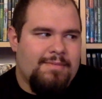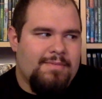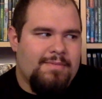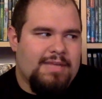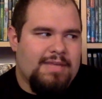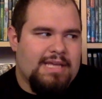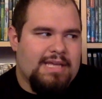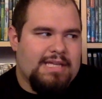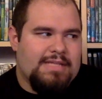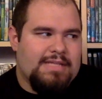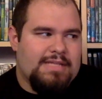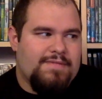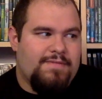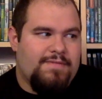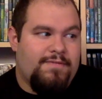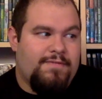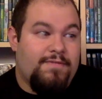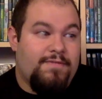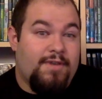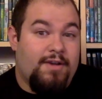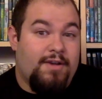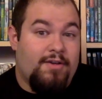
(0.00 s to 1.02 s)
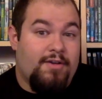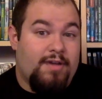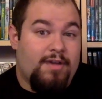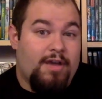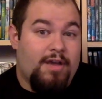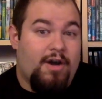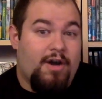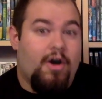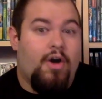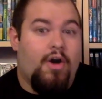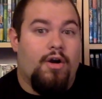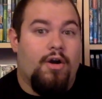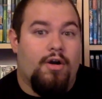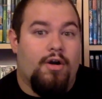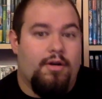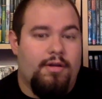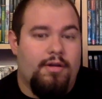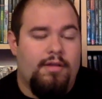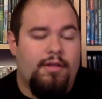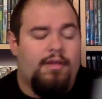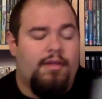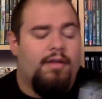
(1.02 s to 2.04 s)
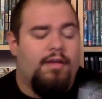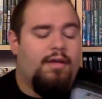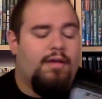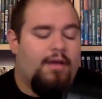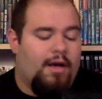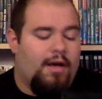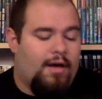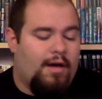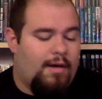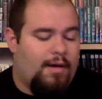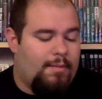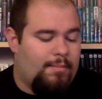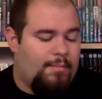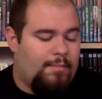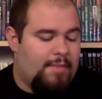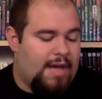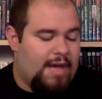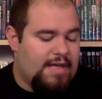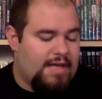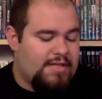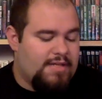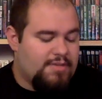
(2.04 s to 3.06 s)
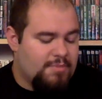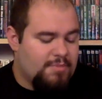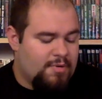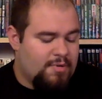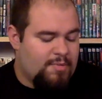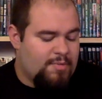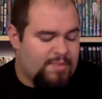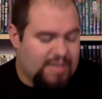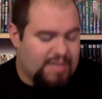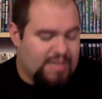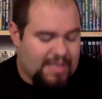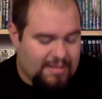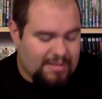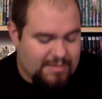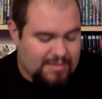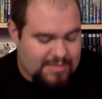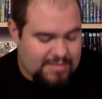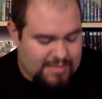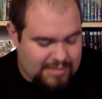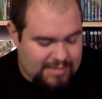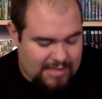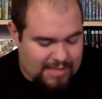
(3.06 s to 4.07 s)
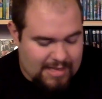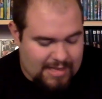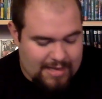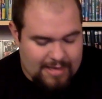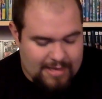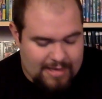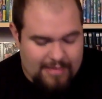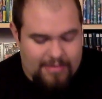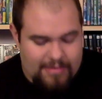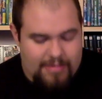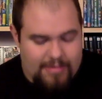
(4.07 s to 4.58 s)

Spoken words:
gets very hard. I do remember playing this a lot.